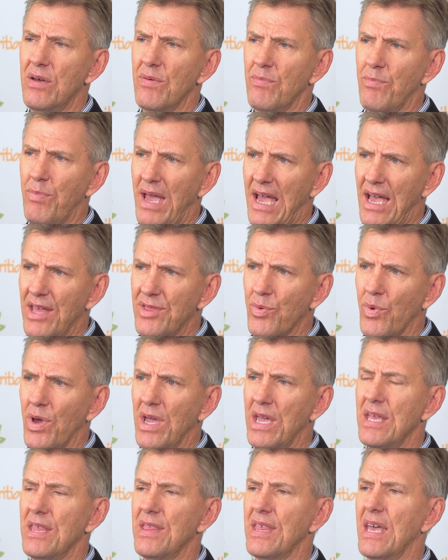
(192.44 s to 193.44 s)
a
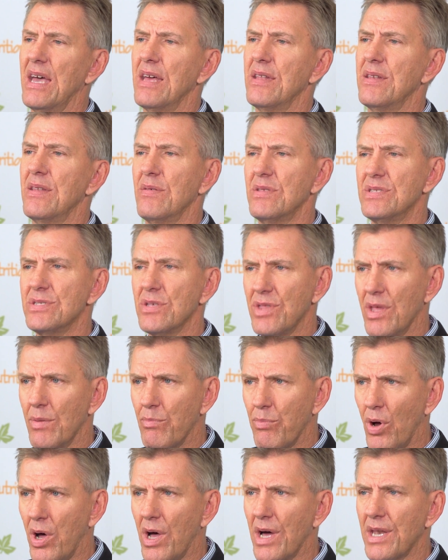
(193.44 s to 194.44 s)
pathway that the
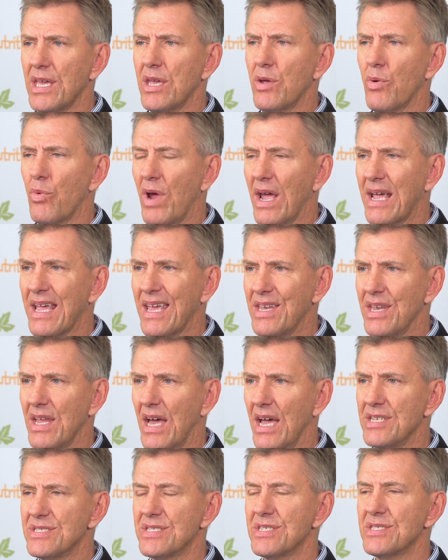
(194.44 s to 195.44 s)
body
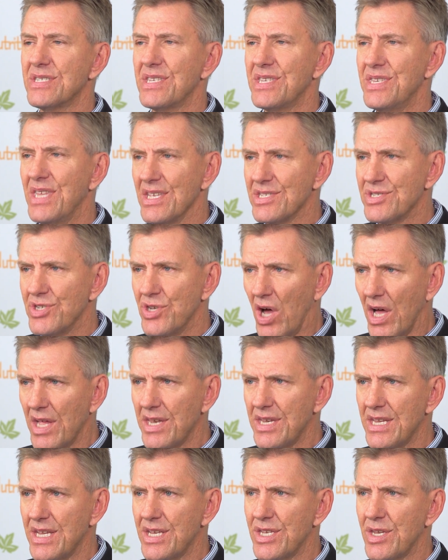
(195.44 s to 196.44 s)
recognizes does
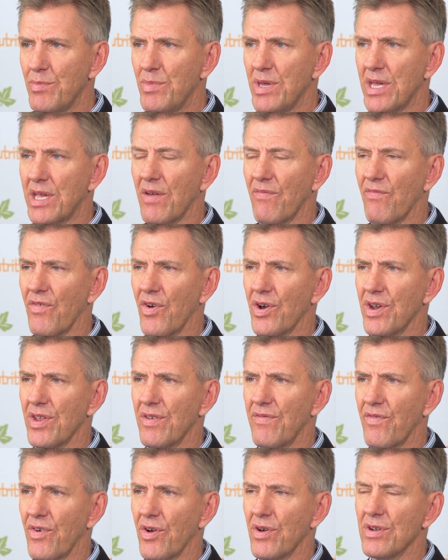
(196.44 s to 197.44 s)
not need to be
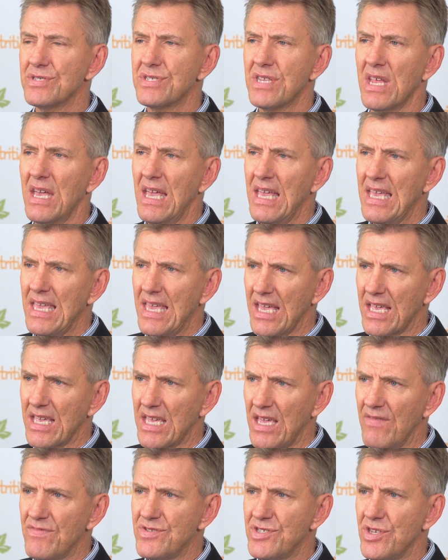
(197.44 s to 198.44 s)
converted first, it
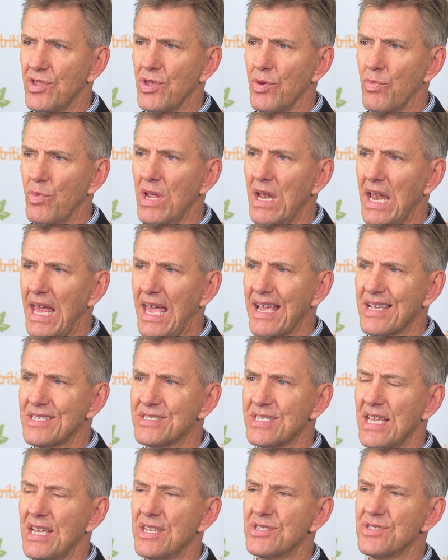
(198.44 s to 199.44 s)
gives you the
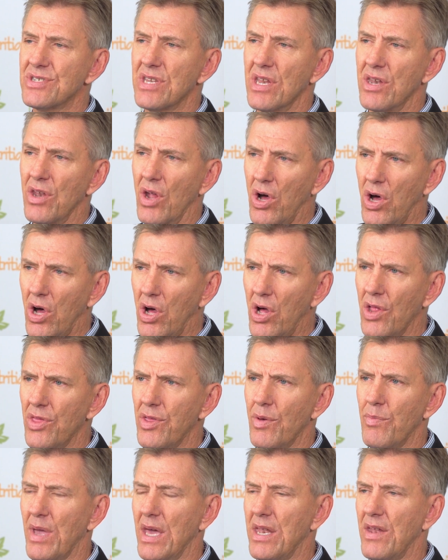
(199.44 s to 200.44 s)
relaxation and all
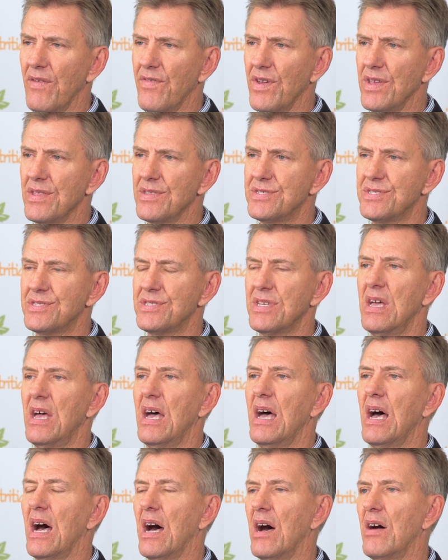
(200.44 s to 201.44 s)
the benefits
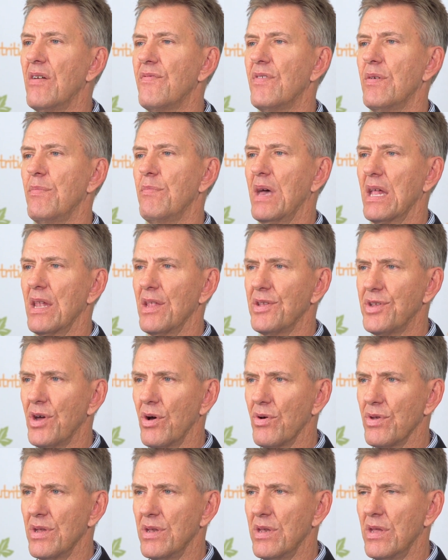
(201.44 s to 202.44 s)
of
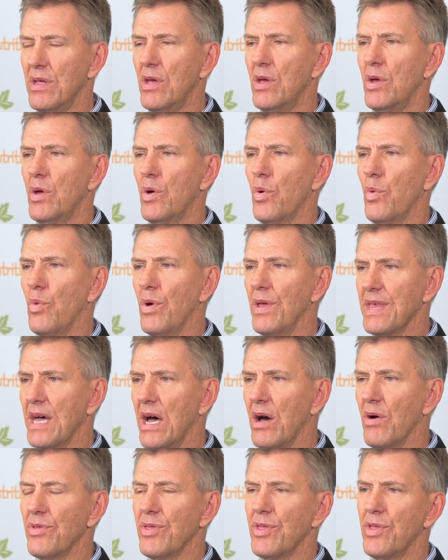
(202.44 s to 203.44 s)
melatonin
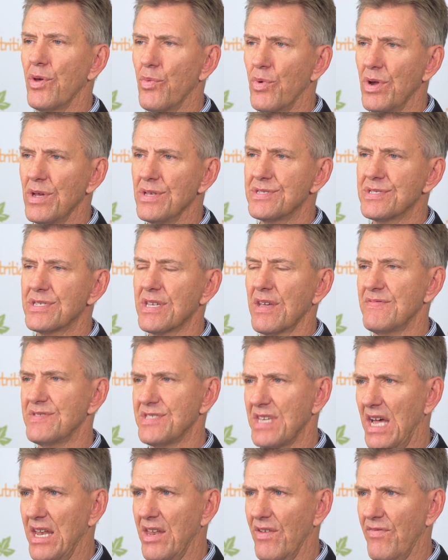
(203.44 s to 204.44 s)
without the risk of
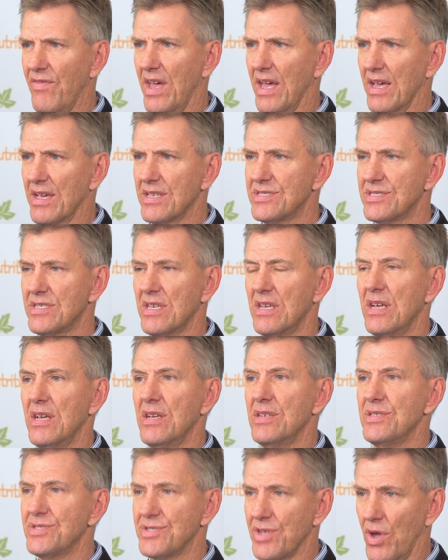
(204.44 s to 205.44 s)
side effects.
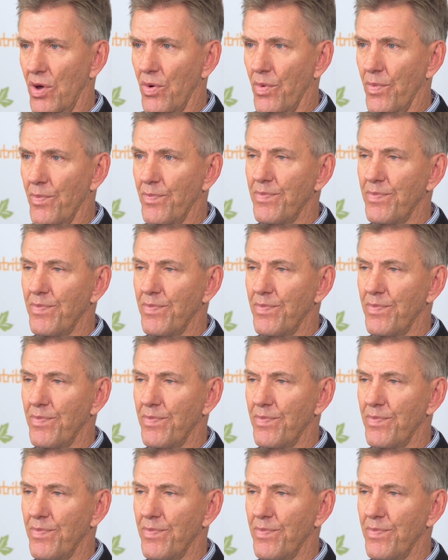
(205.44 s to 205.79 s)
So